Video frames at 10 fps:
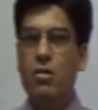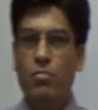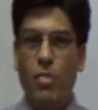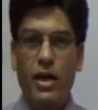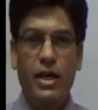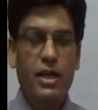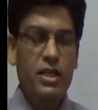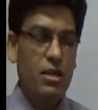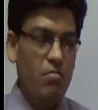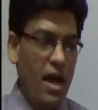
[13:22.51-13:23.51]
marketing
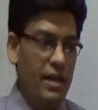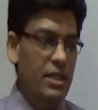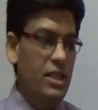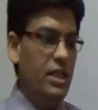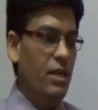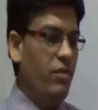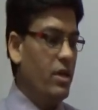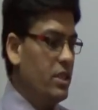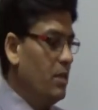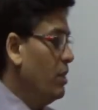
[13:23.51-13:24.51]
is a managerial
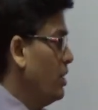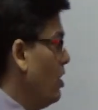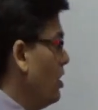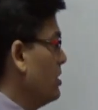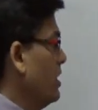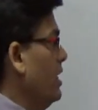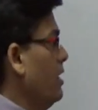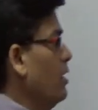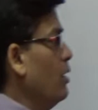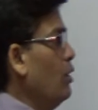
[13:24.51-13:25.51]
function? Because
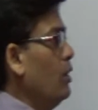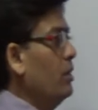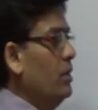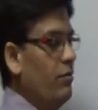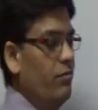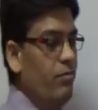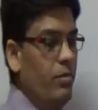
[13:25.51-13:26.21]
the